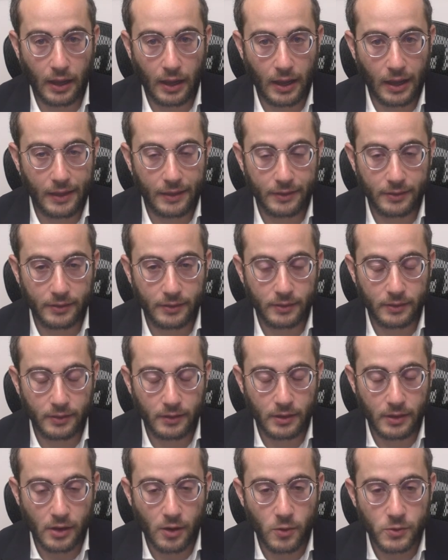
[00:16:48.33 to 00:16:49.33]
And
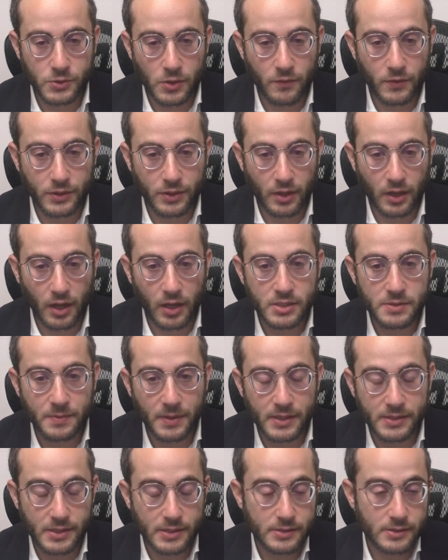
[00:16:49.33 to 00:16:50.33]
he goes over to the
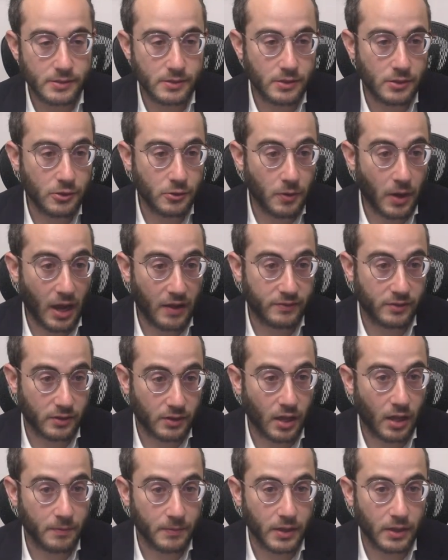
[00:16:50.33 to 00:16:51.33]
husband and says, You have to
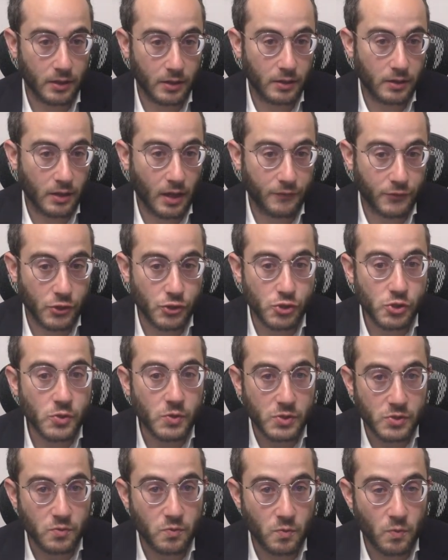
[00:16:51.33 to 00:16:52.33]
tell me, you have to
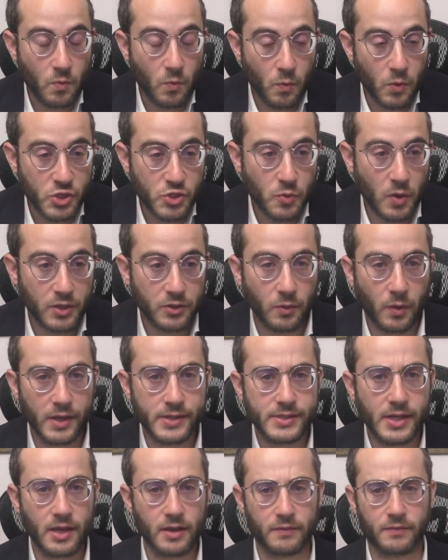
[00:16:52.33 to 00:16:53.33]
choose which one do I
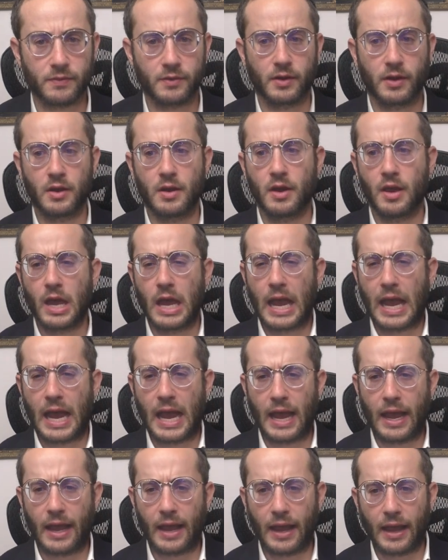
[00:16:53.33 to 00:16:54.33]
save?
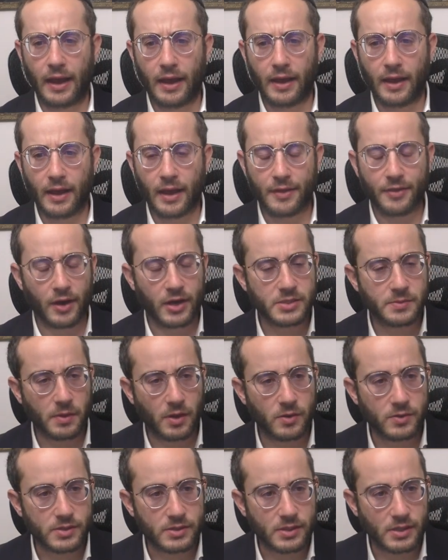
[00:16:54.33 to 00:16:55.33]
And the
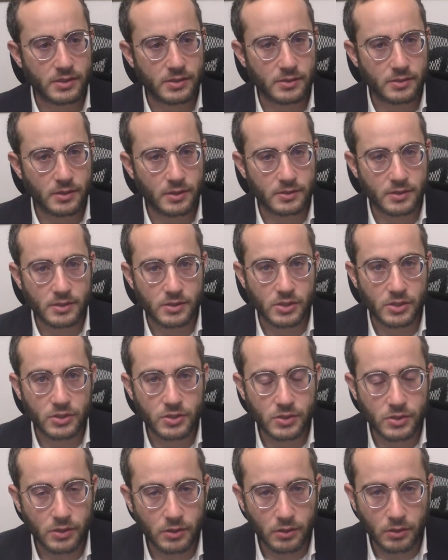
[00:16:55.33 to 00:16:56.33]
husband goes and says, he
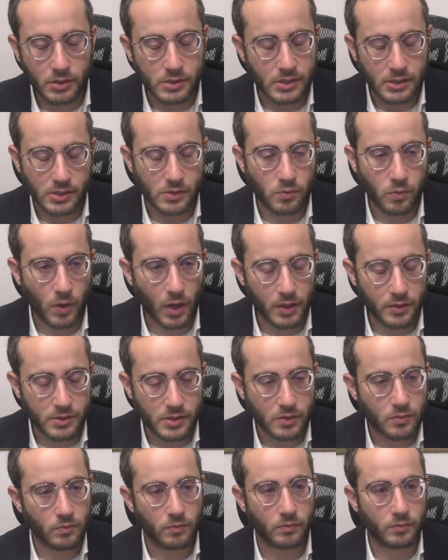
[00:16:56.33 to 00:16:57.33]
says, he says, what? He
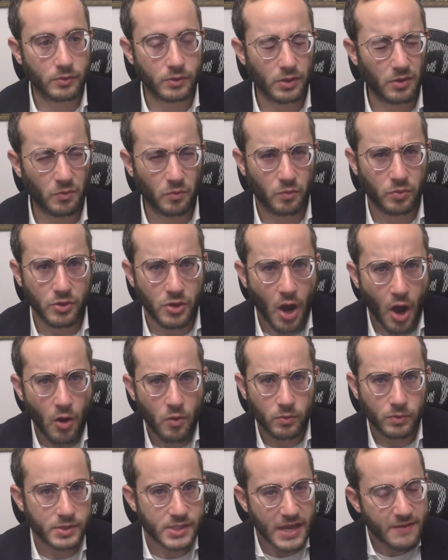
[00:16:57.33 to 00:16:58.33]
says,
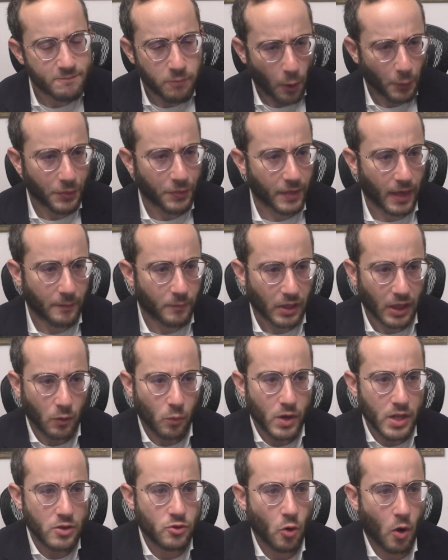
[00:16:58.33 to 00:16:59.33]
no, save both of them. We're like,
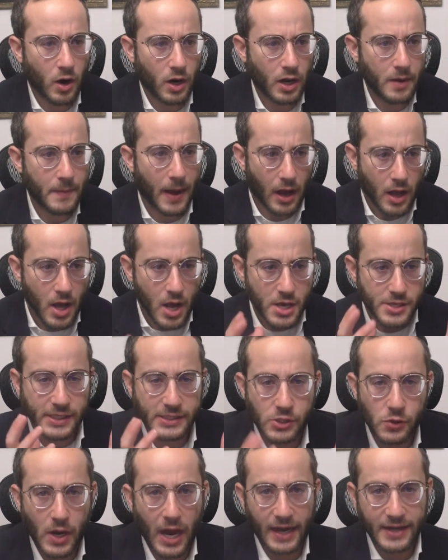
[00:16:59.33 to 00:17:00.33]
what are you talking about? He
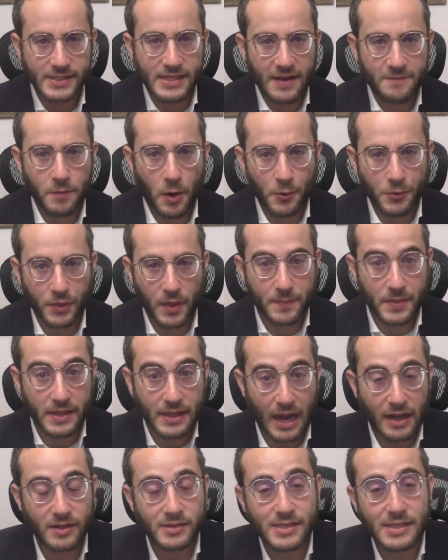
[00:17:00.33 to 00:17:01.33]
says, you got to save both of them. The
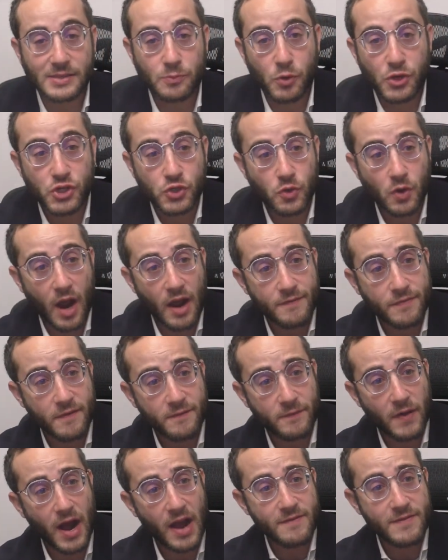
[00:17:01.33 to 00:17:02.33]
doctor says, we tried for
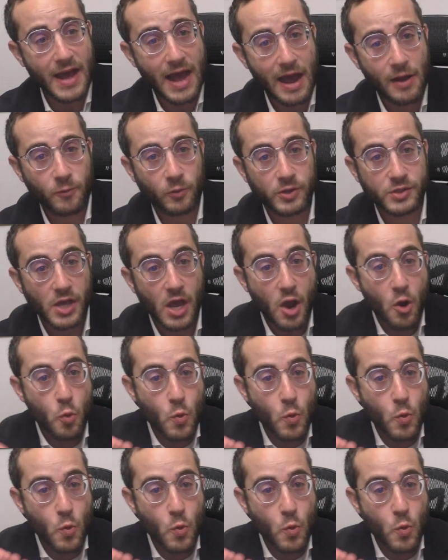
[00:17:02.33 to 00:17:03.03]
five hours.